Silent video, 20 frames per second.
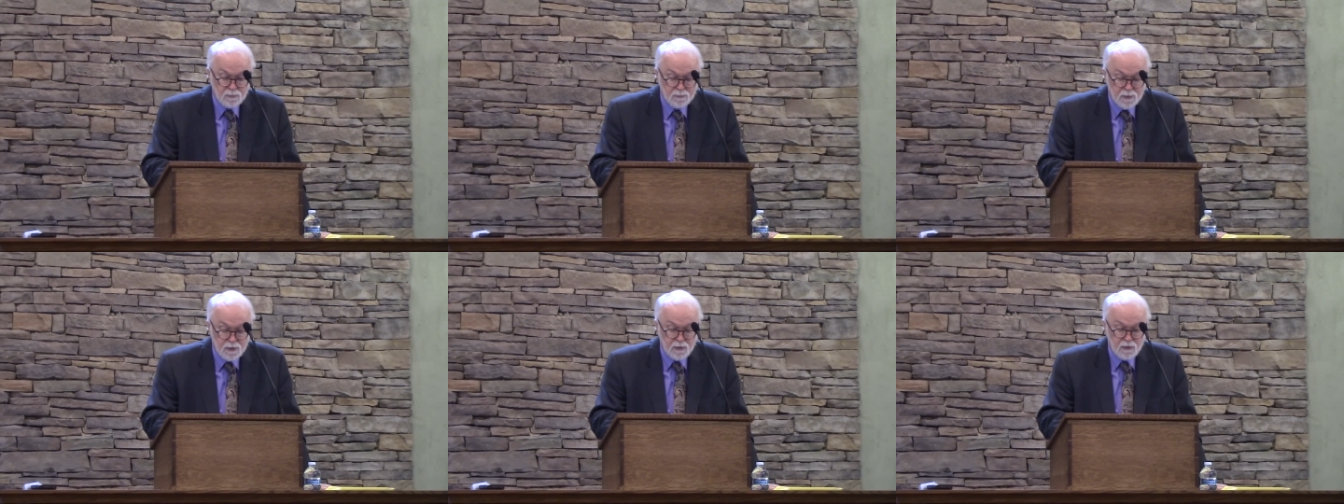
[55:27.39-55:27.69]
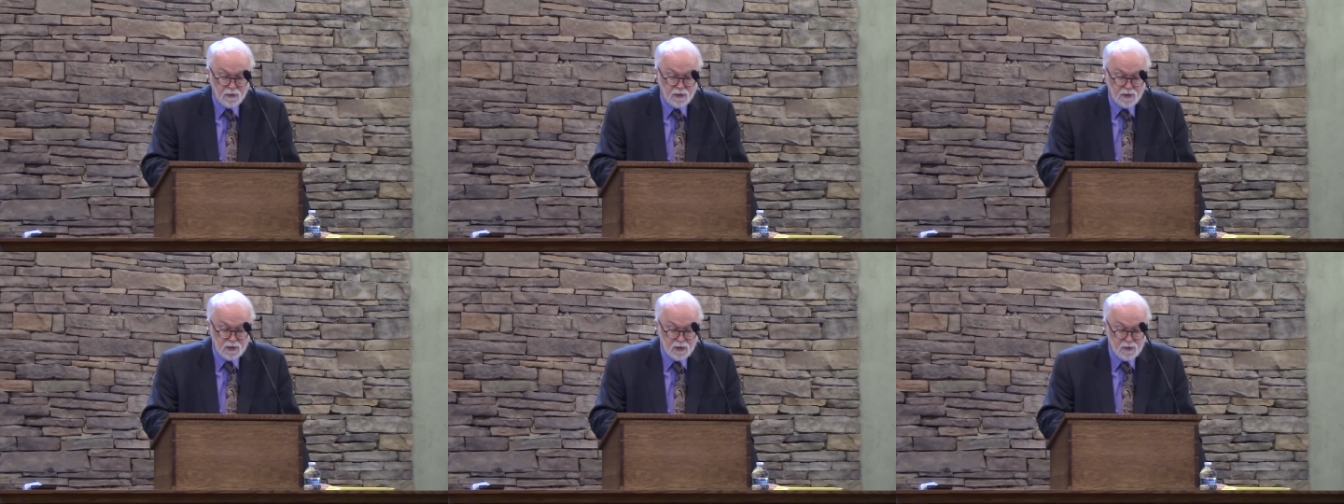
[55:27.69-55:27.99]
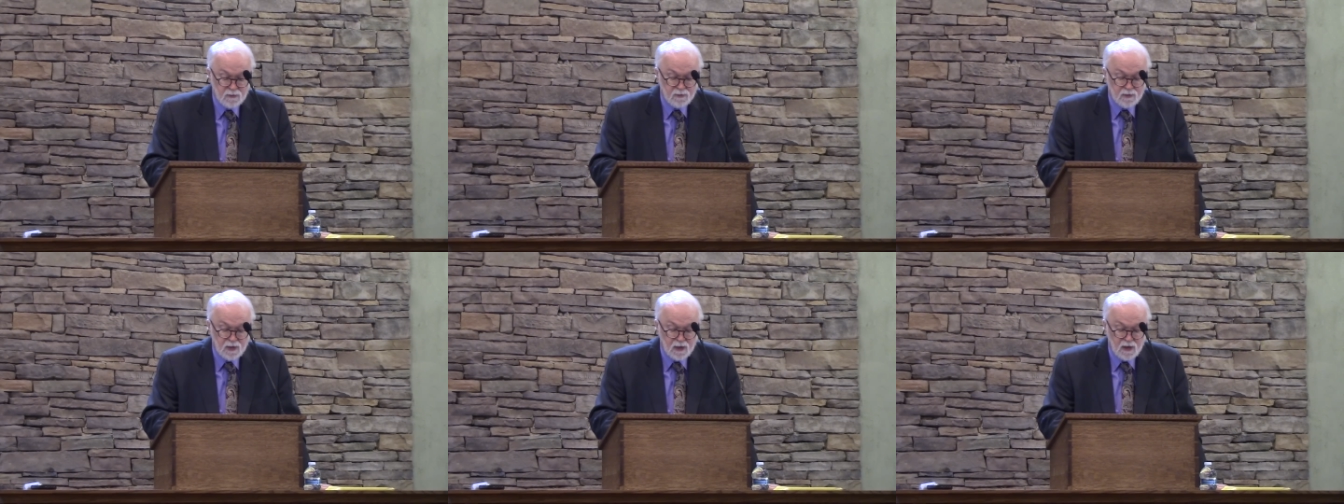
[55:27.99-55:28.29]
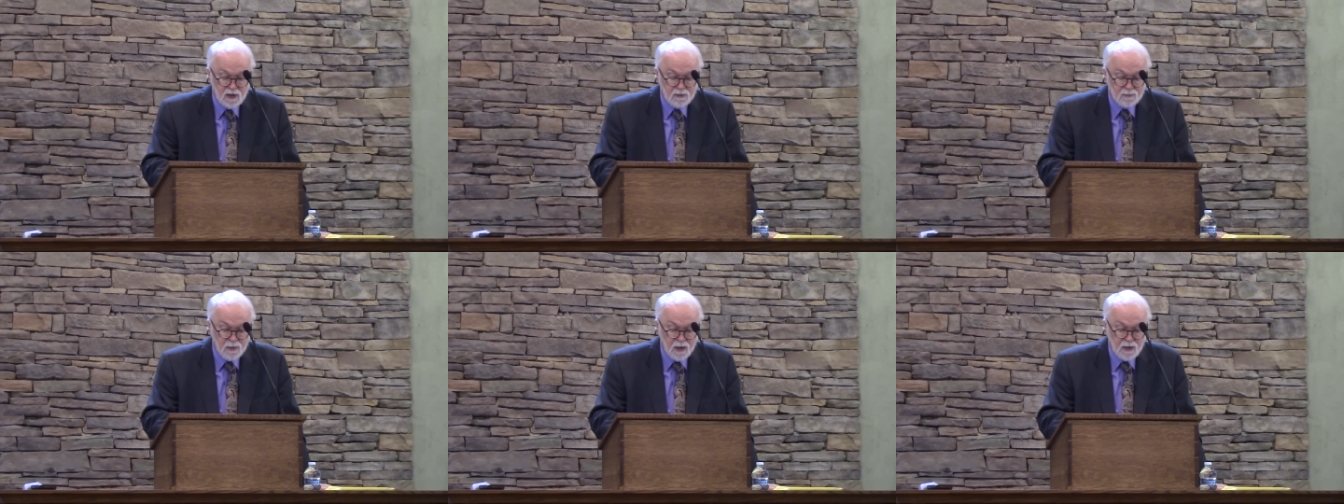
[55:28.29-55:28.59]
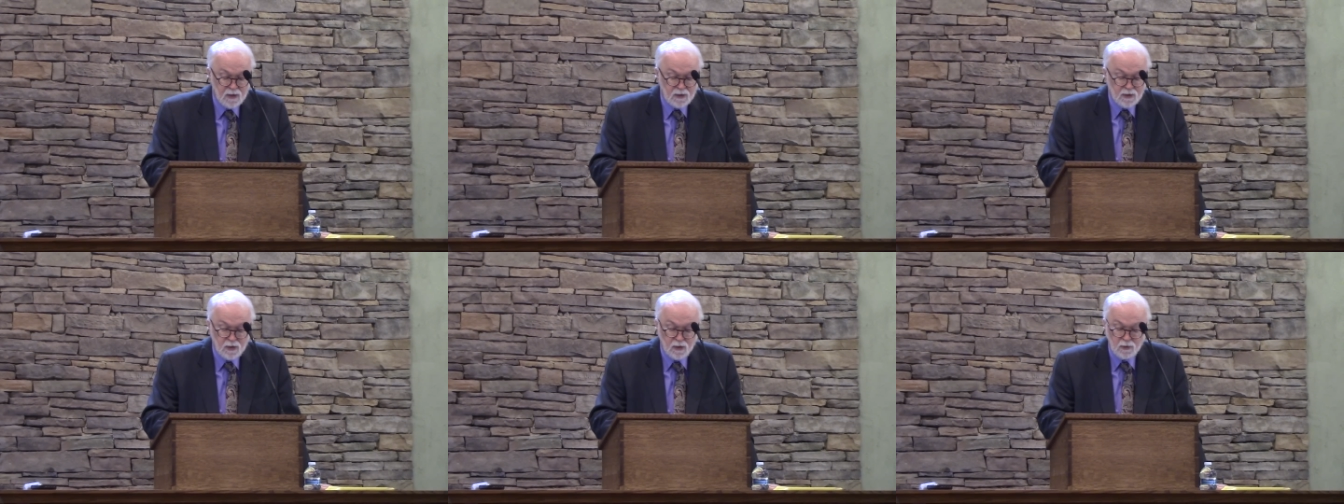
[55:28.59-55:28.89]
the bitterness of death
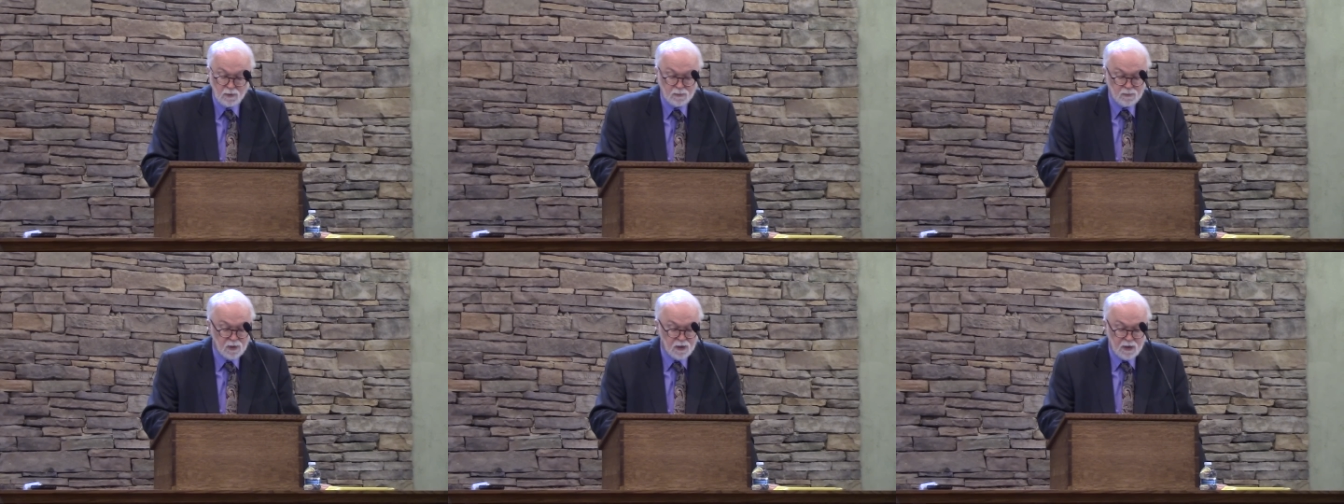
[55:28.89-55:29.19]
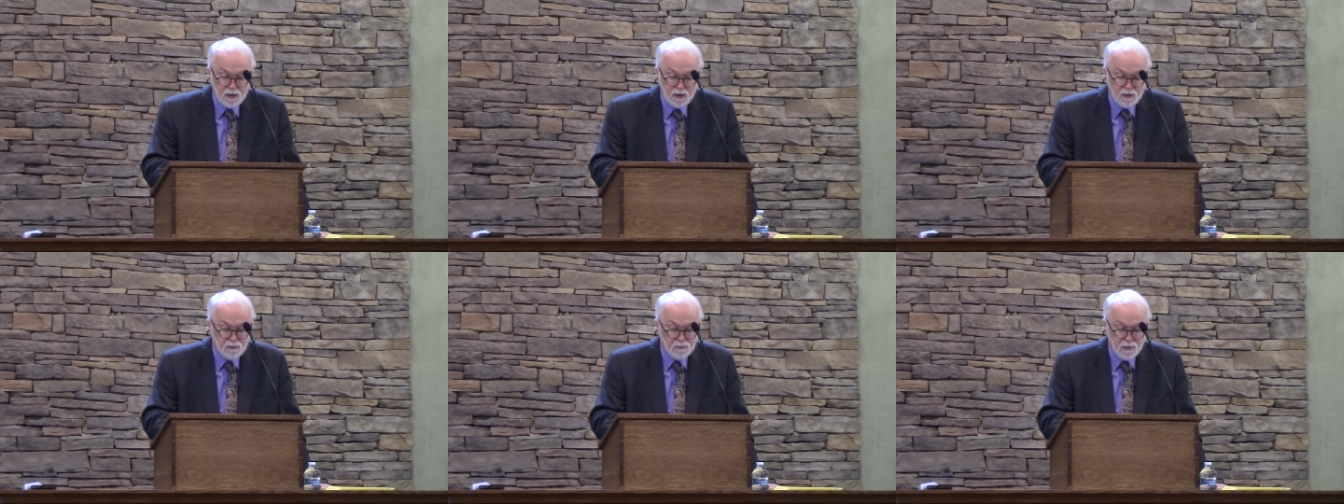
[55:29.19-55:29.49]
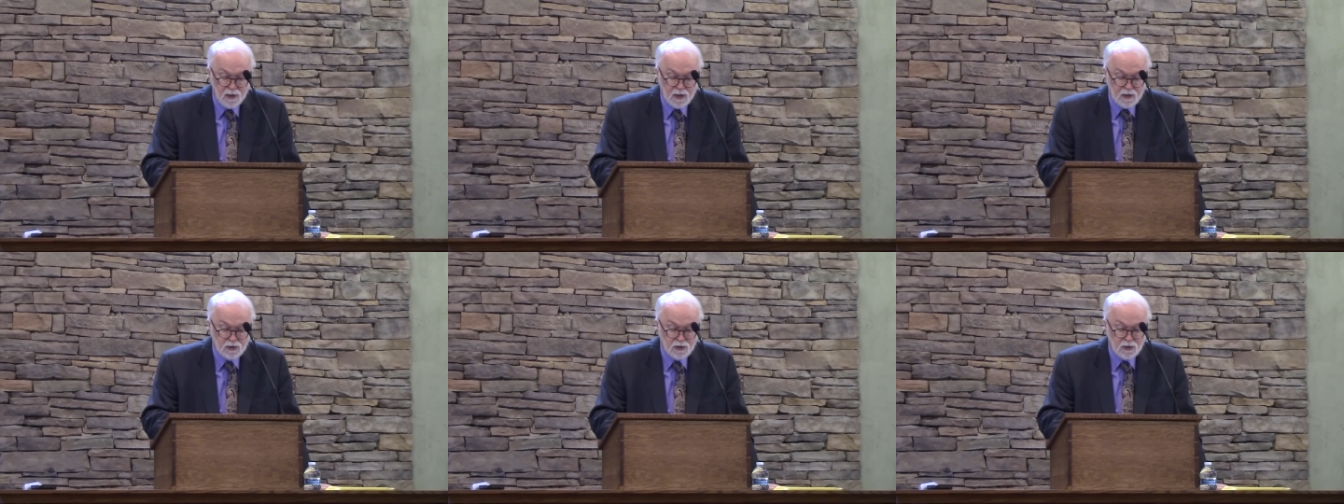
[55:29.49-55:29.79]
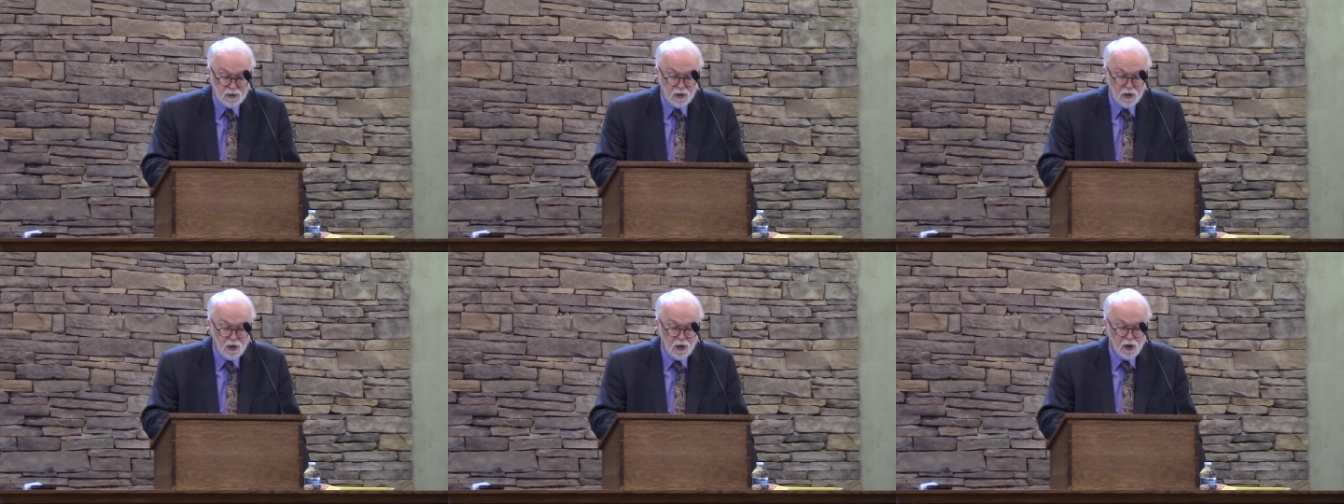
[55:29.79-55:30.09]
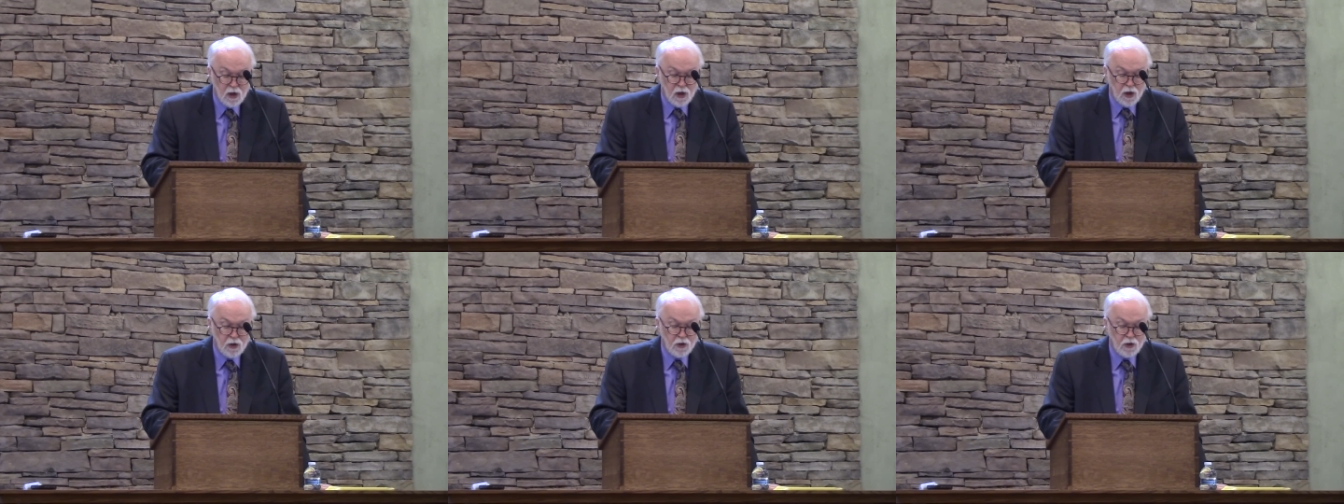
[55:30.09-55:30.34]
by his own blood and passion.